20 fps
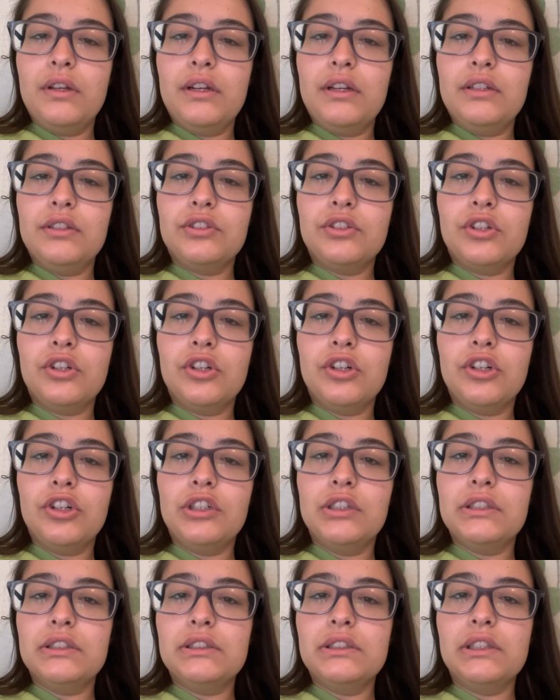it is
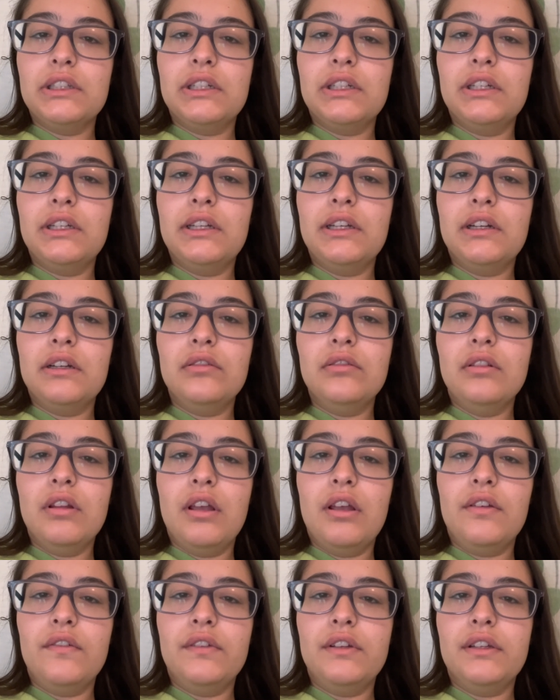currently
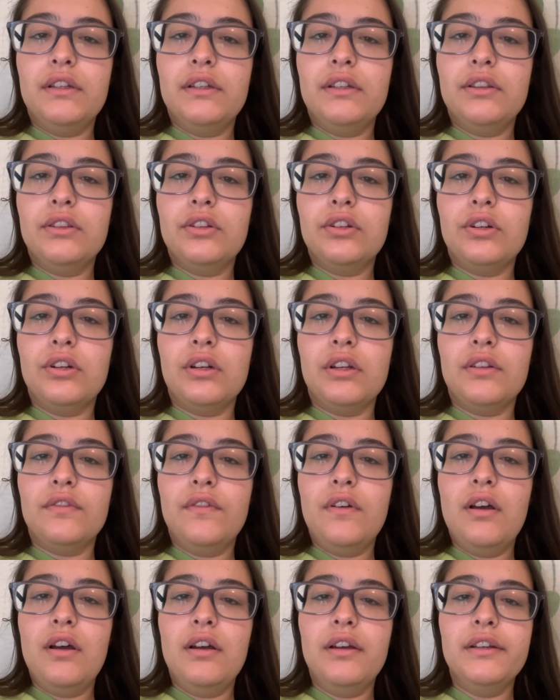
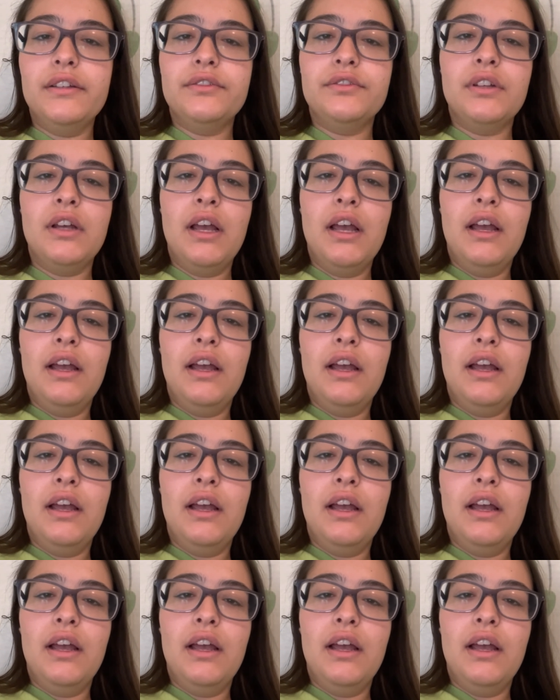11:35